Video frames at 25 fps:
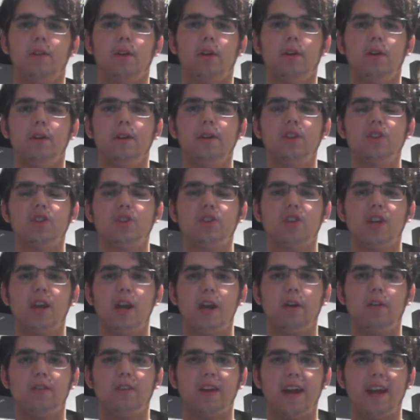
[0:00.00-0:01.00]
each
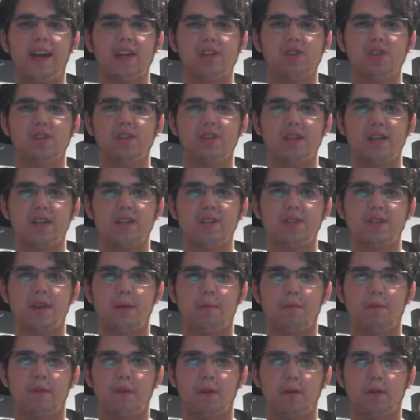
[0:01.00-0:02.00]
character actually does
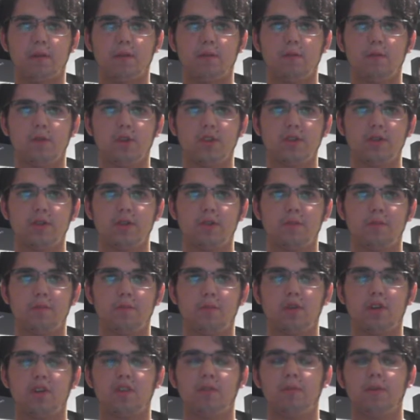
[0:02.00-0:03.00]
something, which
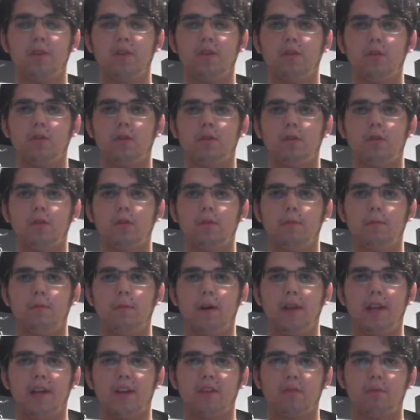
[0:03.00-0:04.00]
brings me to
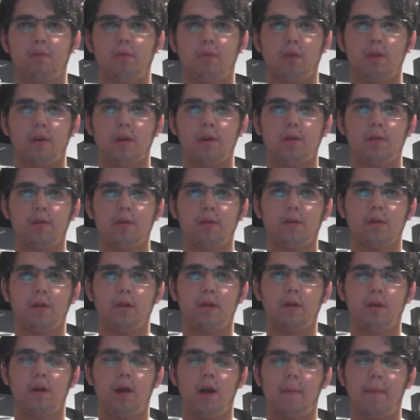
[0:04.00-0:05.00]
my next point
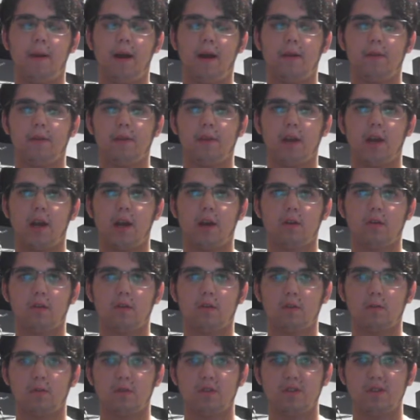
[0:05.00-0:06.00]
about the
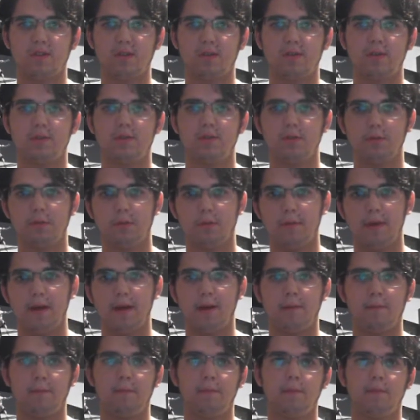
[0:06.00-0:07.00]
characters, which is
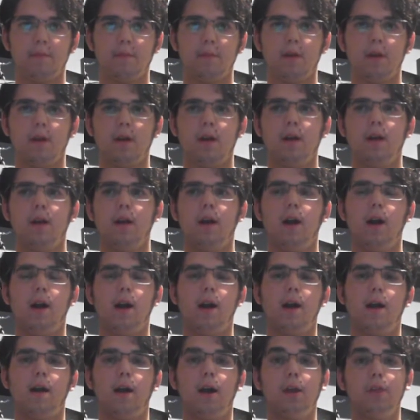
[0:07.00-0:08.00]
Superman.
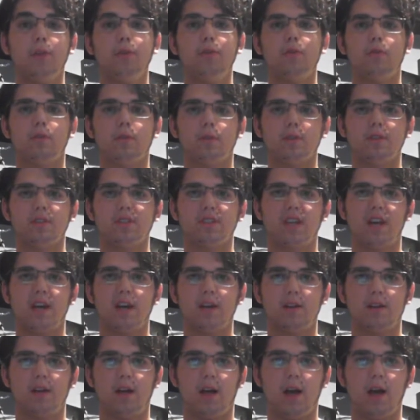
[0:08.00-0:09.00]
I thought
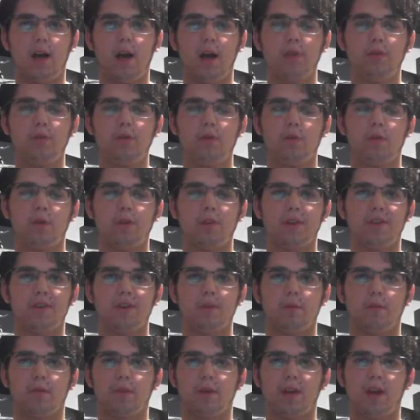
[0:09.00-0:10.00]
what they
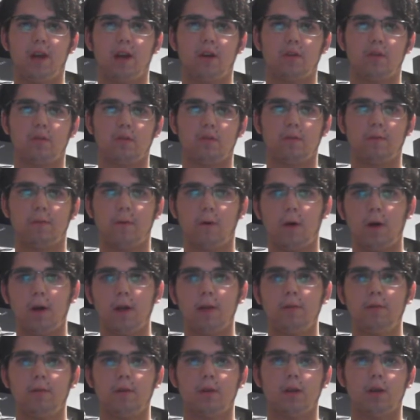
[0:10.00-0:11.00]
did with the character was
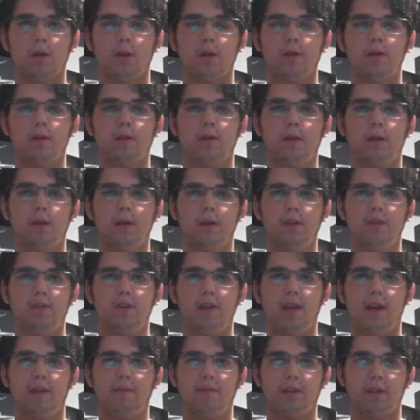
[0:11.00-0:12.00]
fine. He
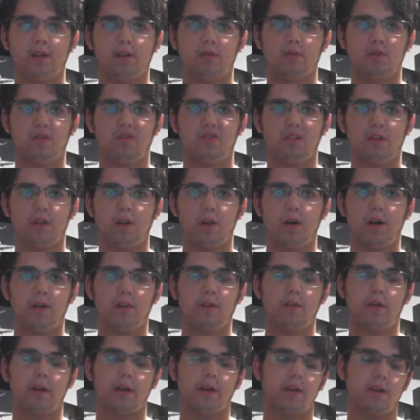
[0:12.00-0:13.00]
didn't have any cringy
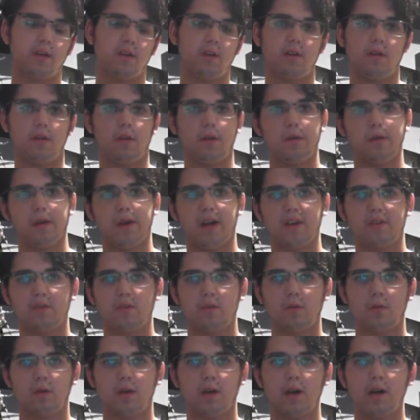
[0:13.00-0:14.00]
lines like he did in the
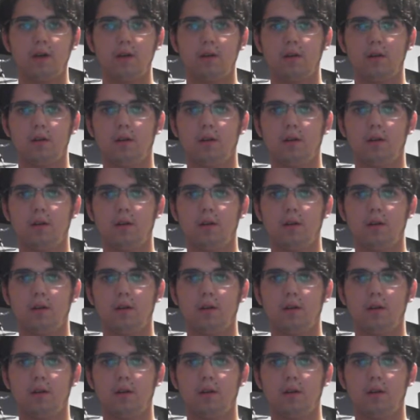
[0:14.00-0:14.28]
theatrical cut.